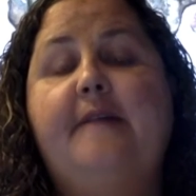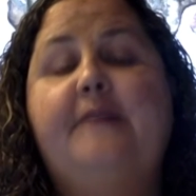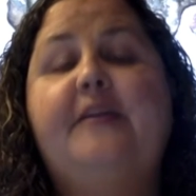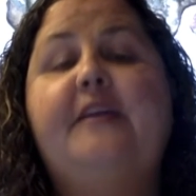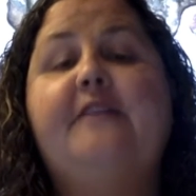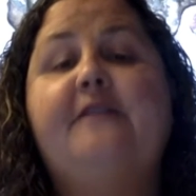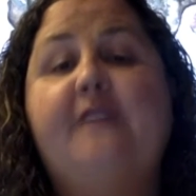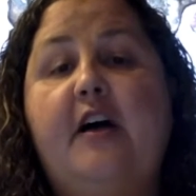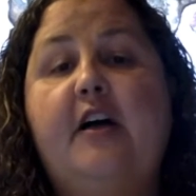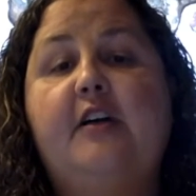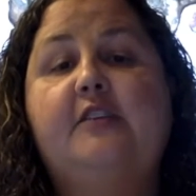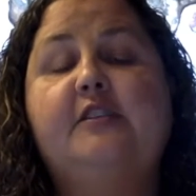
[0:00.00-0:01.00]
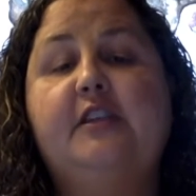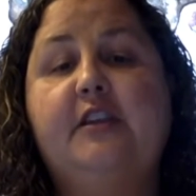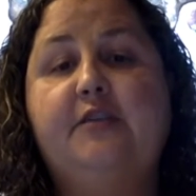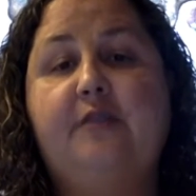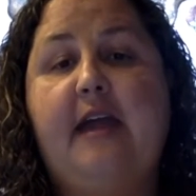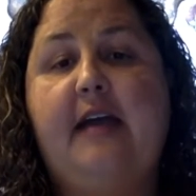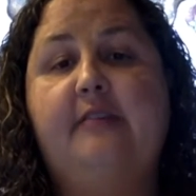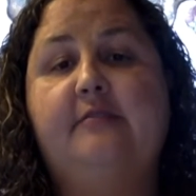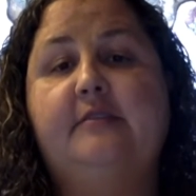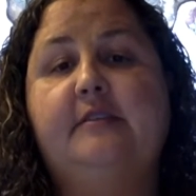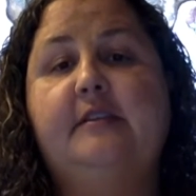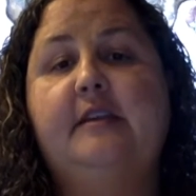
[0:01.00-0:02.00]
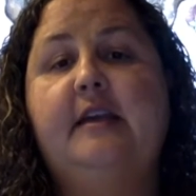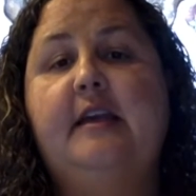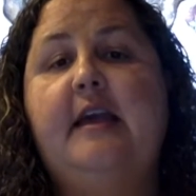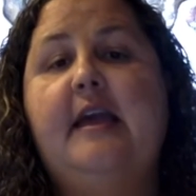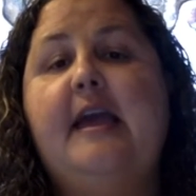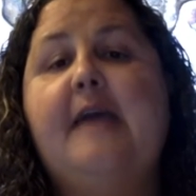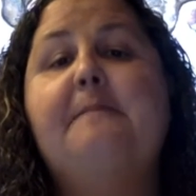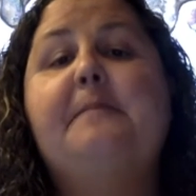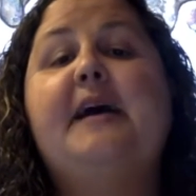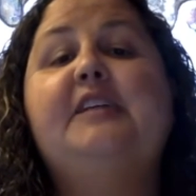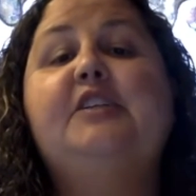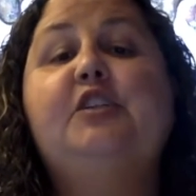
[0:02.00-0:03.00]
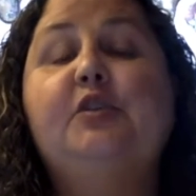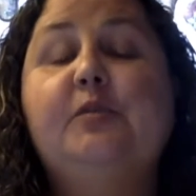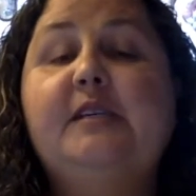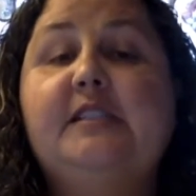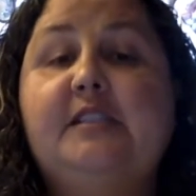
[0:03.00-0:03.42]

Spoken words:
They fall to the ground. And by doing